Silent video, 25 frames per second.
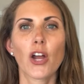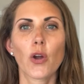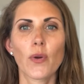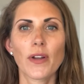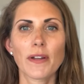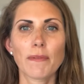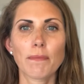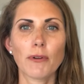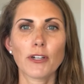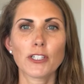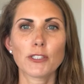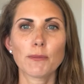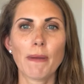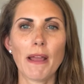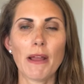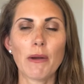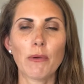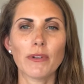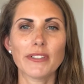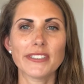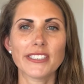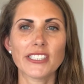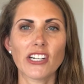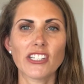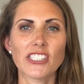QuickBooks
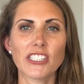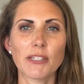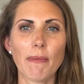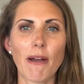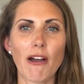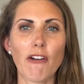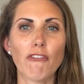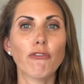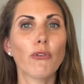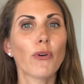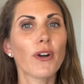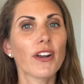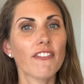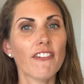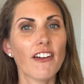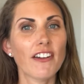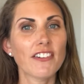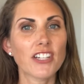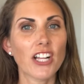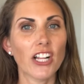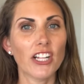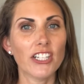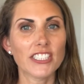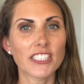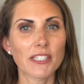Payroll starts about
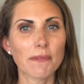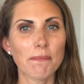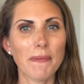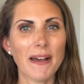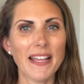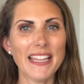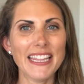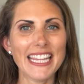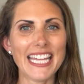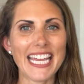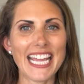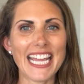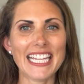forty-five dollars a month,